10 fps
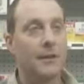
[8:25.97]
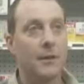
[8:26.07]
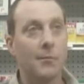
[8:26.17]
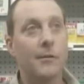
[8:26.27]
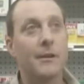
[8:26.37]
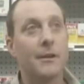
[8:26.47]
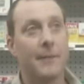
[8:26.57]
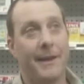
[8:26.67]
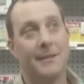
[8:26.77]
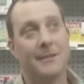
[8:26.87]
The number of
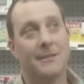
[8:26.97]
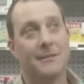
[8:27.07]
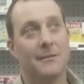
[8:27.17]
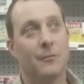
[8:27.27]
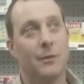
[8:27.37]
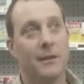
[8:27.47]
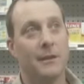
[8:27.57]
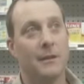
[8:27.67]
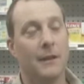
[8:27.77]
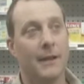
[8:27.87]
independents
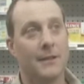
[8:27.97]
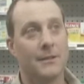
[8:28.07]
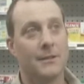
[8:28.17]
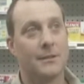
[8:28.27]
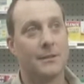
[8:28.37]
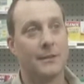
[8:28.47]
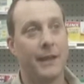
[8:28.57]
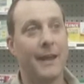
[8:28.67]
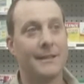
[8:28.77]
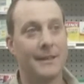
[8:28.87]
within the last
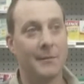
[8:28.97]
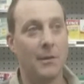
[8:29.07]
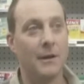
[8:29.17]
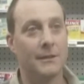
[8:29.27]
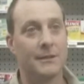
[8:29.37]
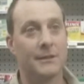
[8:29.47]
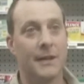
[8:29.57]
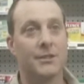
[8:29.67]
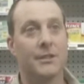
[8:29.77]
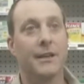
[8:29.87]
18 months has
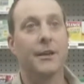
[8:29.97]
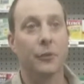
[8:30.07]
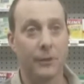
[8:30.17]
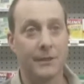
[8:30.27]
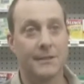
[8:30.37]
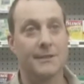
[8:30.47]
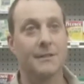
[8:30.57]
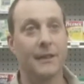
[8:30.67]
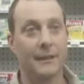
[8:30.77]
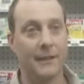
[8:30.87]
actually increased
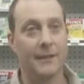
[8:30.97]
slightly.